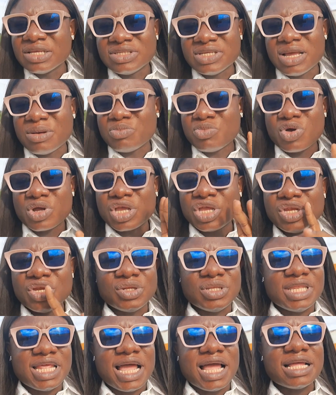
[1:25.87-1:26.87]
so I'm working
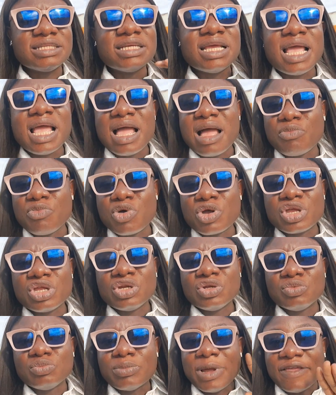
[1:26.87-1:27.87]
on that. I'm
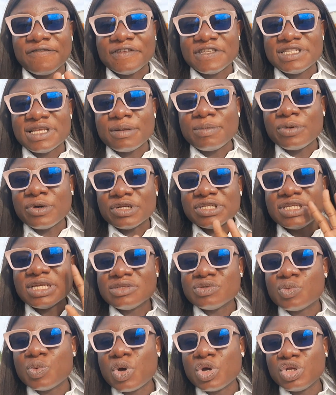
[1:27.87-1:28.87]
working on my visa
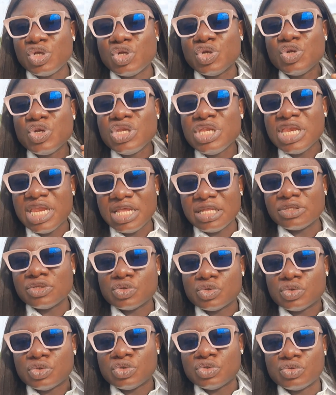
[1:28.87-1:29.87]
process, what you need
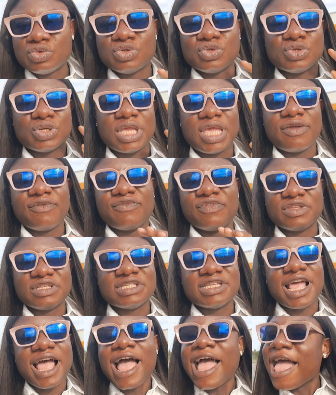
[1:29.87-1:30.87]
to do to get
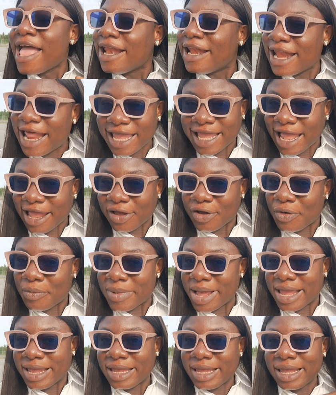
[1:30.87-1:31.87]
visa. Like, I got
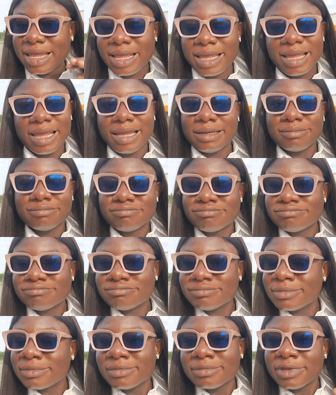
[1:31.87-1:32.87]
mine in
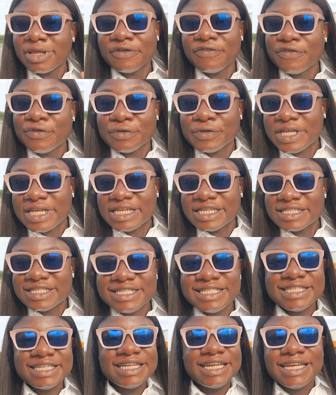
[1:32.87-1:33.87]
a few days,
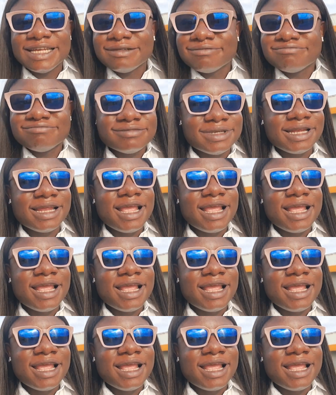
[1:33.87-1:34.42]
in